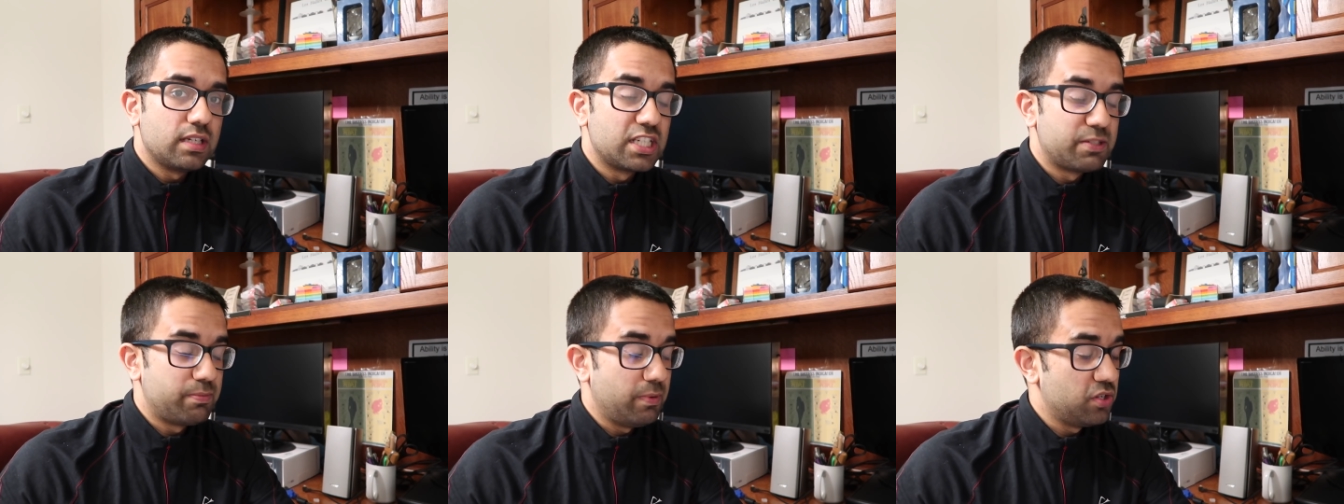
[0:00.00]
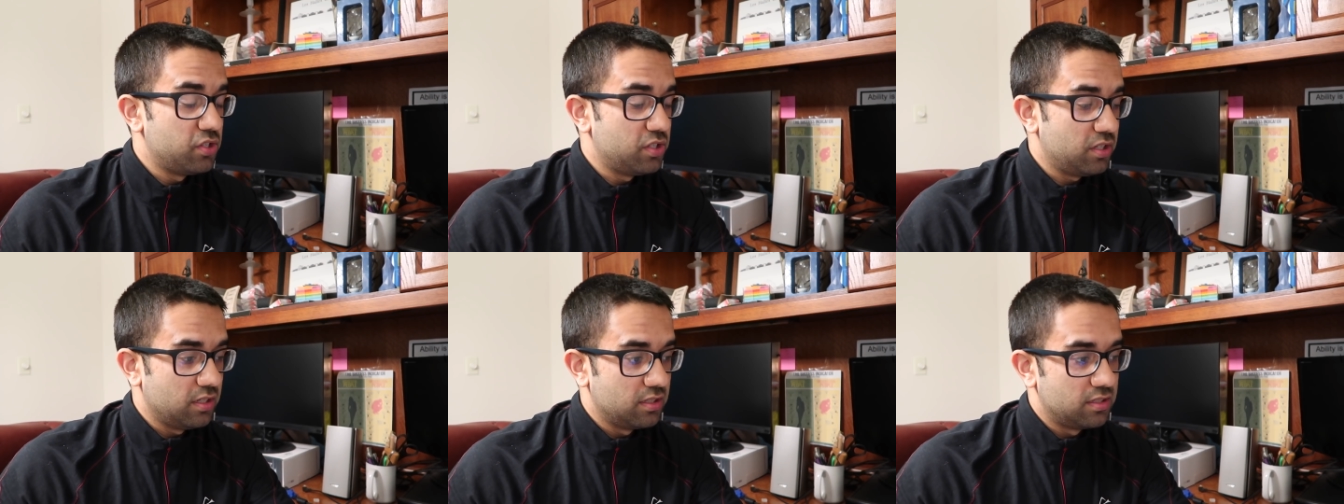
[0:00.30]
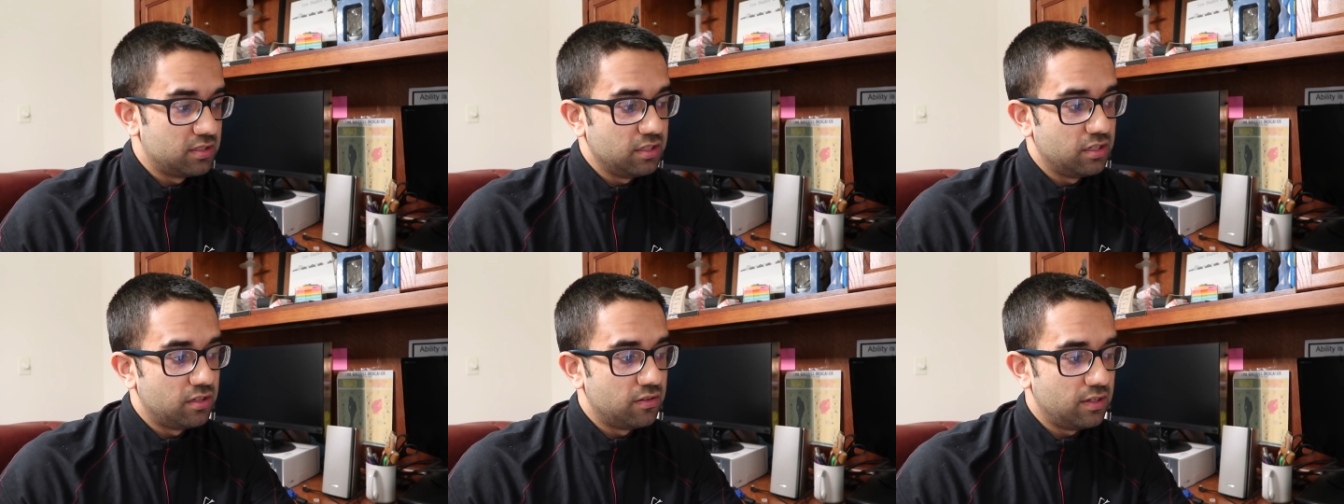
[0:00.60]
especially
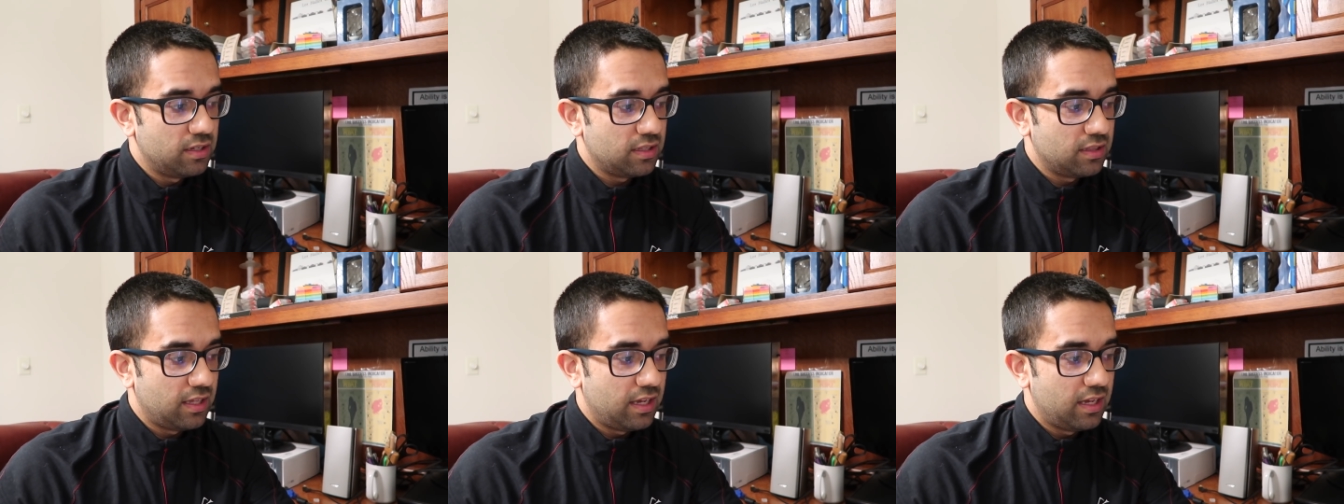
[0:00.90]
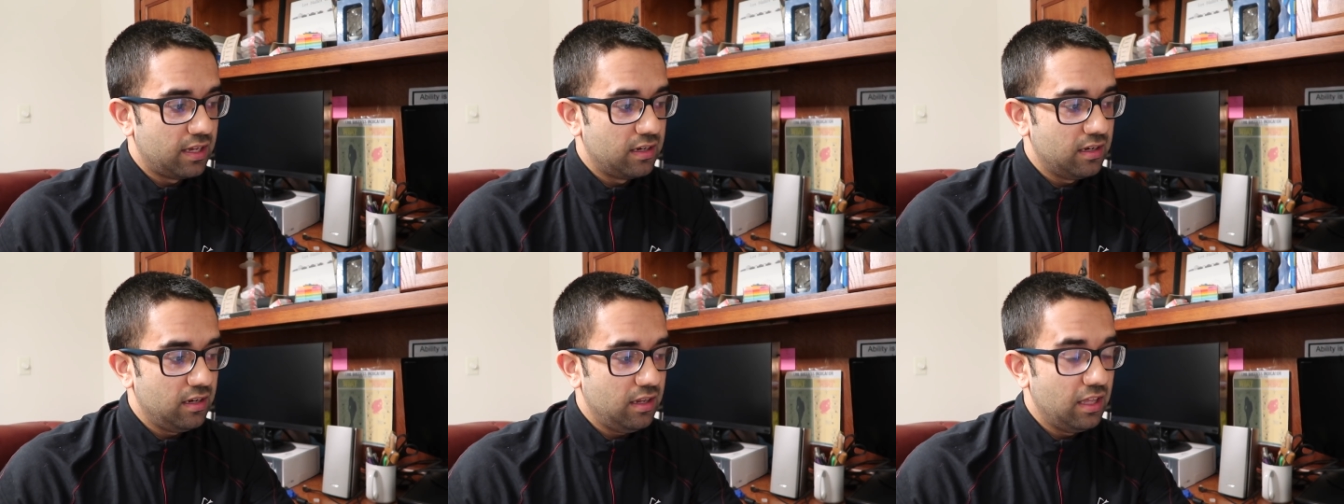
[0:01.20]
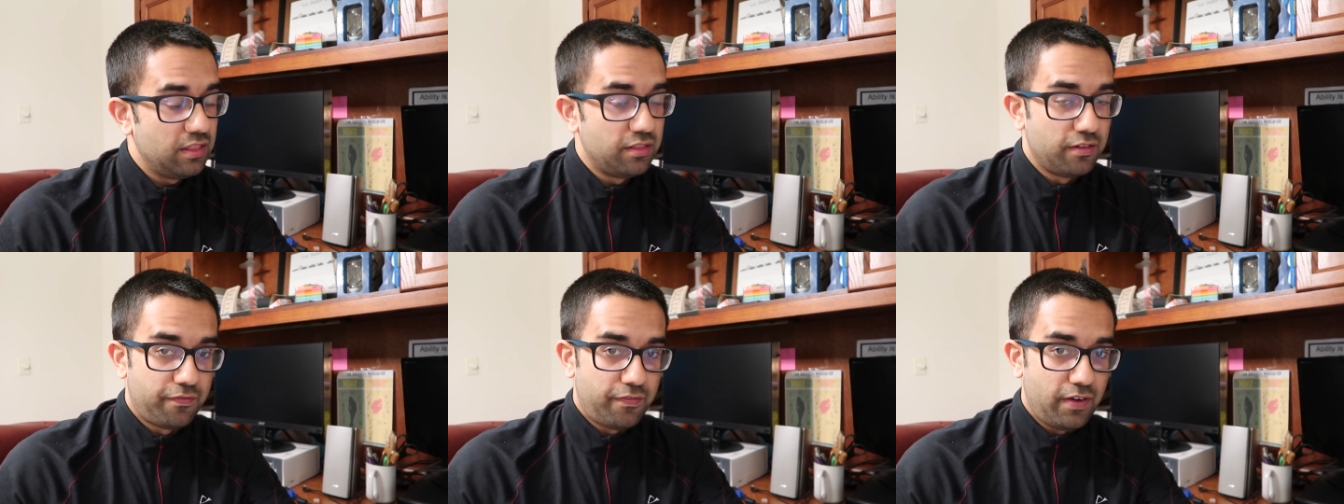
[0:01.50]
considering that
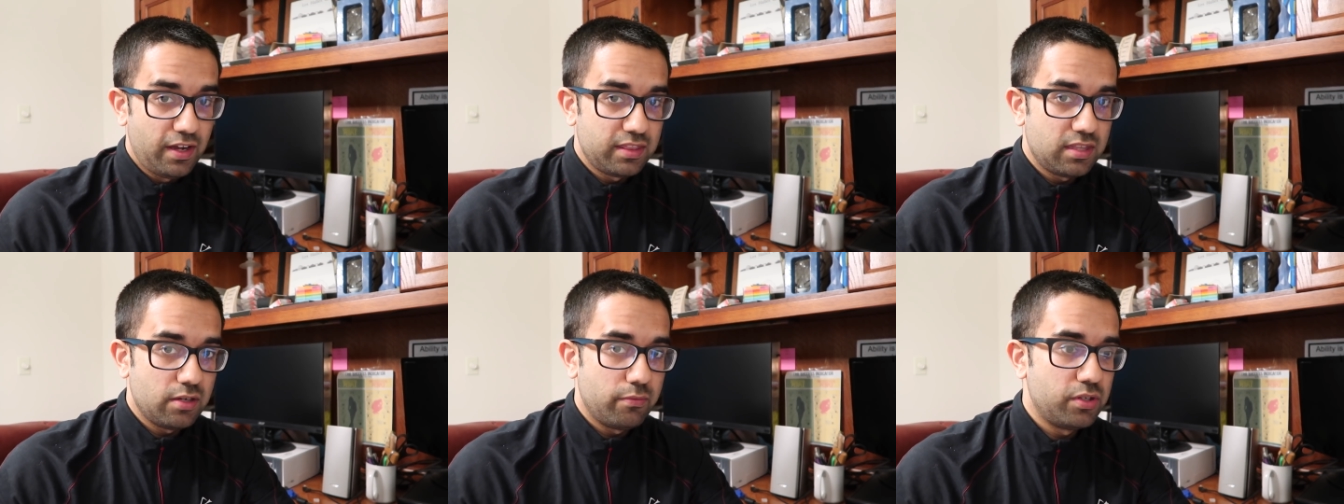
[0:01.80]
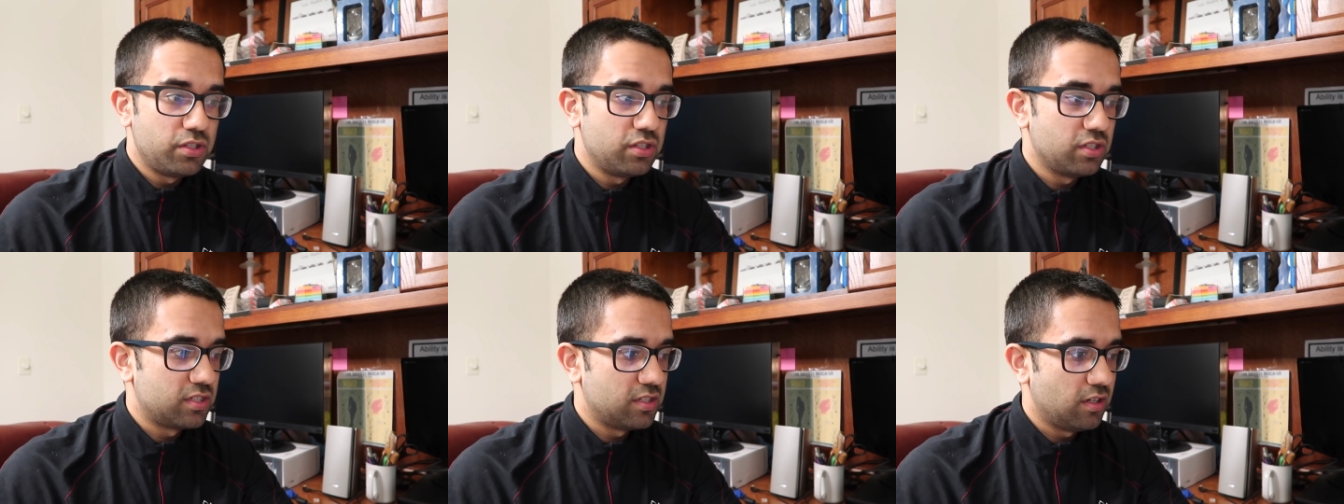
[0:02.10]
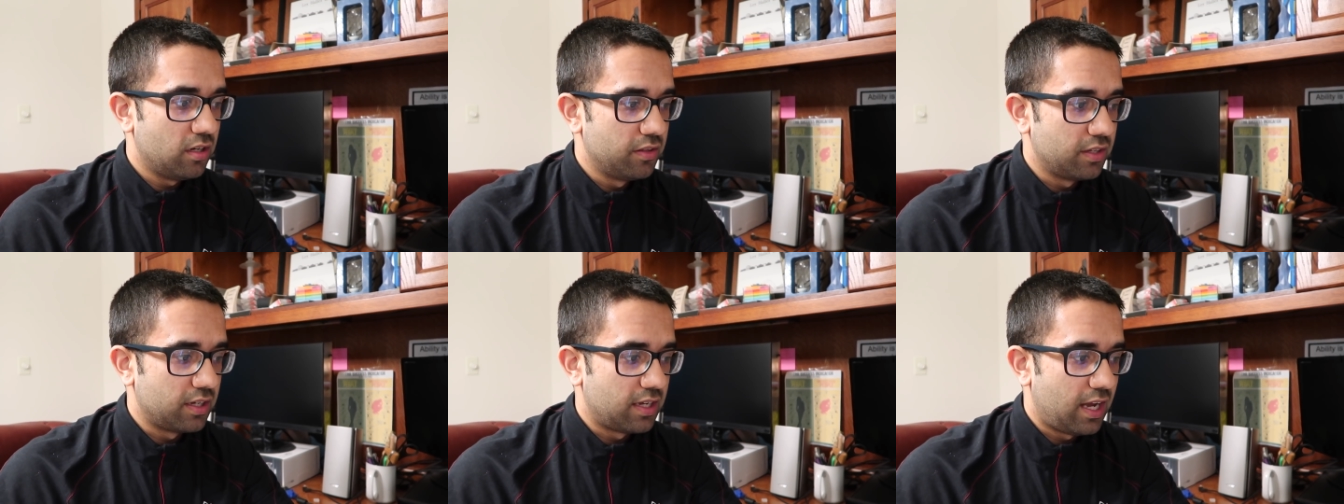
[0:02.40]
in the fight that we just
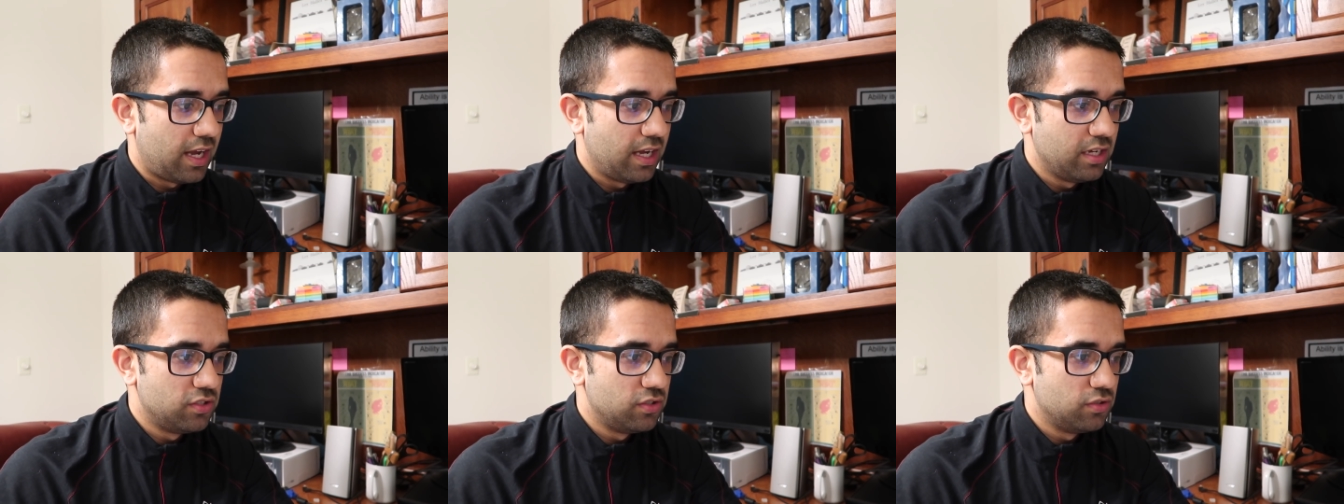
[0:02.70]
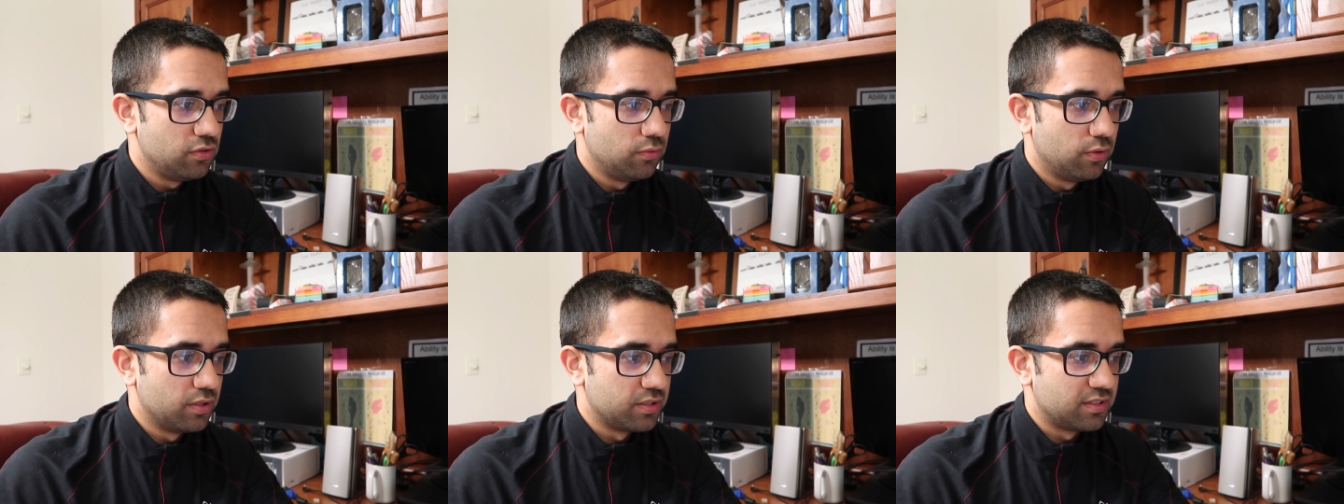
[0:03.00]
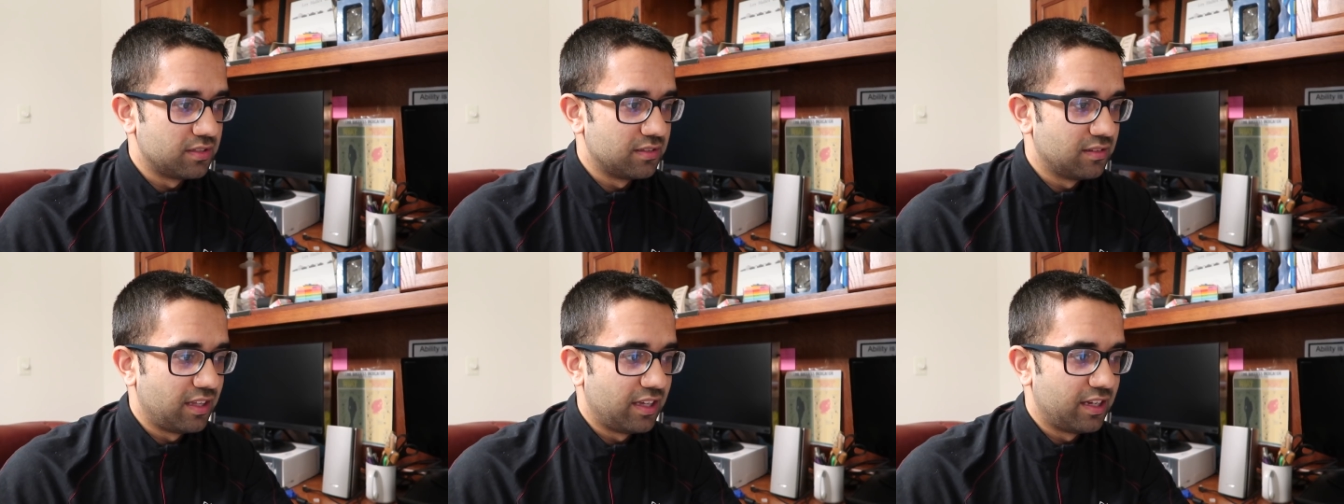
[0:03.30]
saw, the kaiju
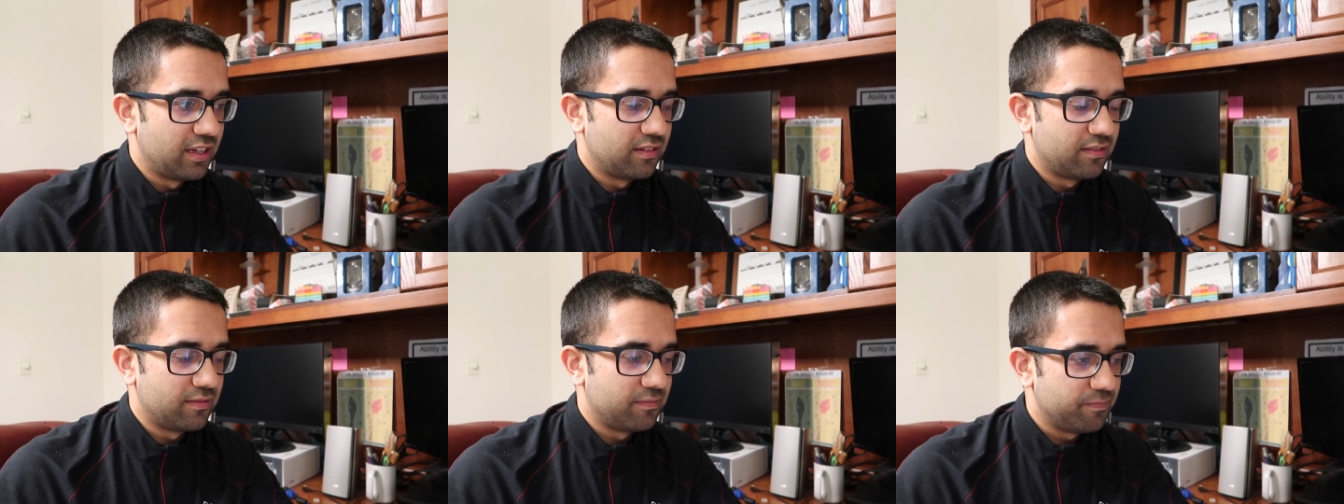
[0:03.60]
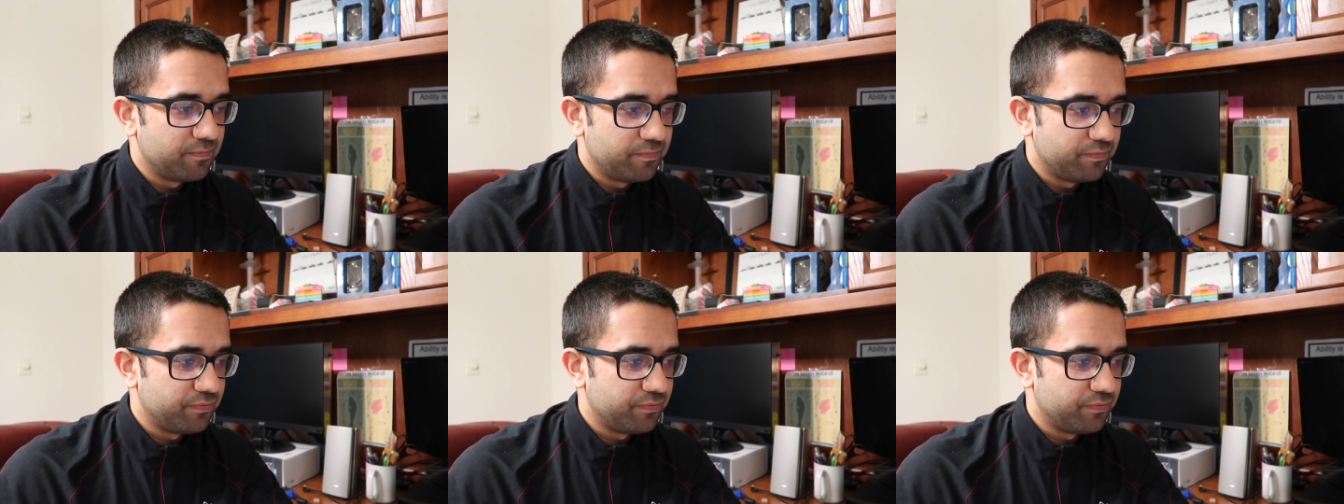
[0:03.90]
wasn't like